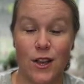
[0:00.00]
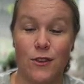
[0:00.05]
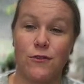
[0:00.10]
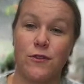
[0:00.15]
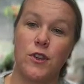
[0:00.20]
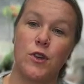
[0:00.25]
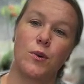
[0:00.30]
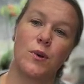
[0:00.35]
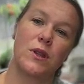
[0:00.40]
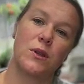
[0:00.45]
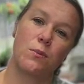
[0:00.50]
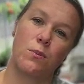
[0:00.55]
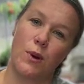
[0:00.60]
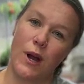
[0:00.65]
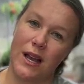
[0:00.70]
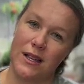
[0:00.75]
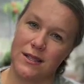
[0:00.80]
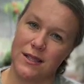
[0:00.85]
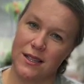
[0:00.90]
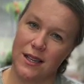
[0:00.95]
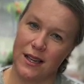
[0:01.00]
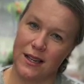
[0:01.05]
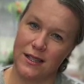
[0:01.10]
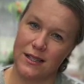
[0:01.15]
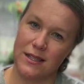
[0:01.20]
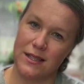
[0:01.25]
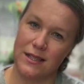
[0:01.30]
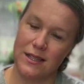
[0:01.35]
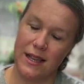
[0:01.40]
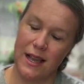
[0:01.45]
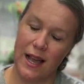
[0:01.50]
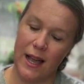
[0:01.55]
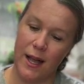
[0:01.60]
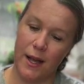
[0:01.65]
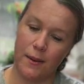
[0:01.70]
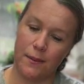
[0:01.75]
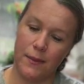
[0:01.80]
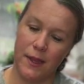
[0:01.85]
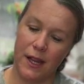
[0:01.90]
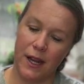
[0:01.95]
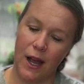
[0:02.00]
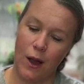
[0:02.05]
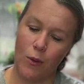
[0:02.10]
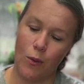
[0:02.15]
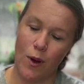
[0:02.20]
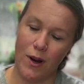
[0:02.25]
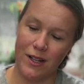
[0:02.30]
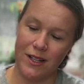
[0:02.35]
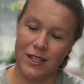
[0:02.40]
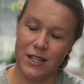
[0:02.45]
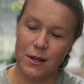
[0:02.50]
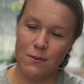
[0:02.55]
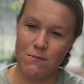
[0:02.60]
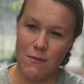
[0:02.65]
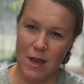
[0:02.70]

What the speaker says: a few of the brassicas that I wanted to